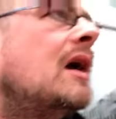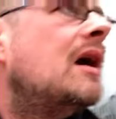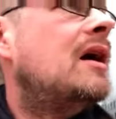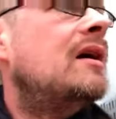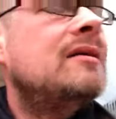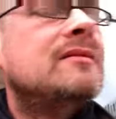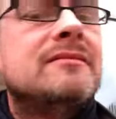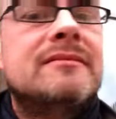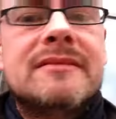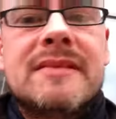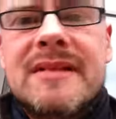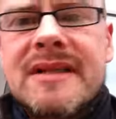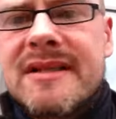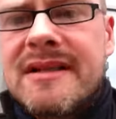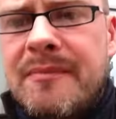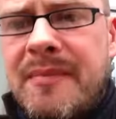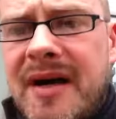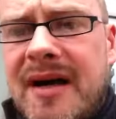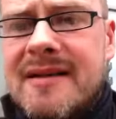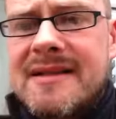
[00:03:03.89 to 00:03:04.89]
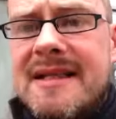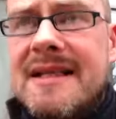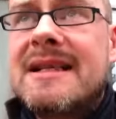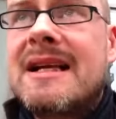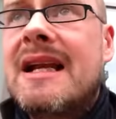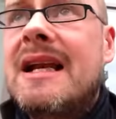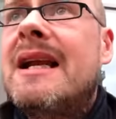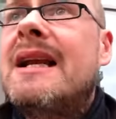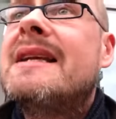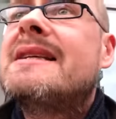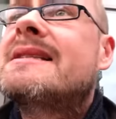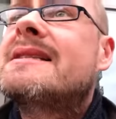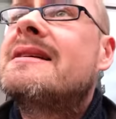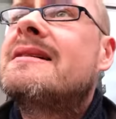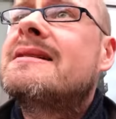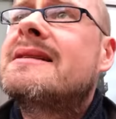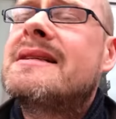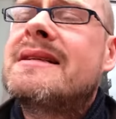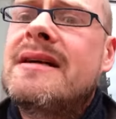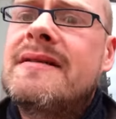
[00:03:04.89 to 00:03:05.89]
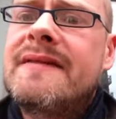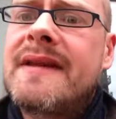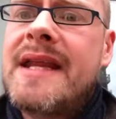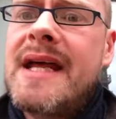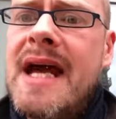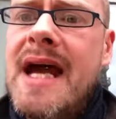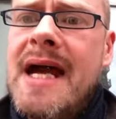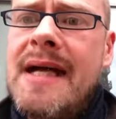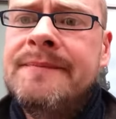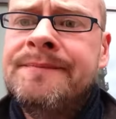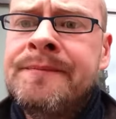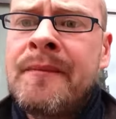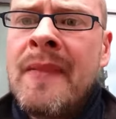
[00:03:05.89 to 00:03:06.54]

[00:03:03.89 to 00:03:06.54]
Oh, the party's clearly started over there.